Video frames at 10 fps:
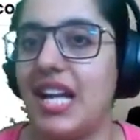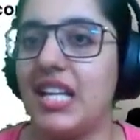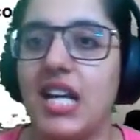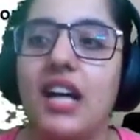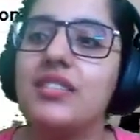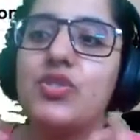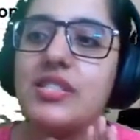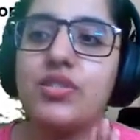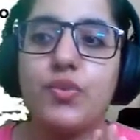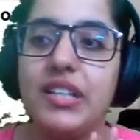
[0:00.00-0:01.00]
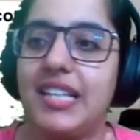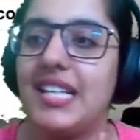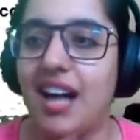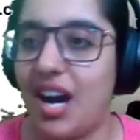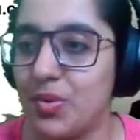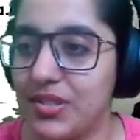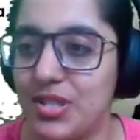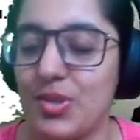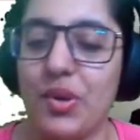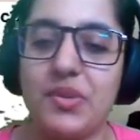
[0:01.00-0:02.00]
I can't just really count,
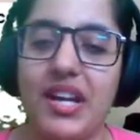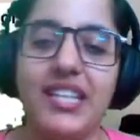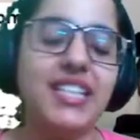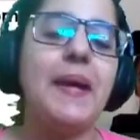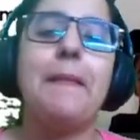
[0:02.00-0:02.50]
all right,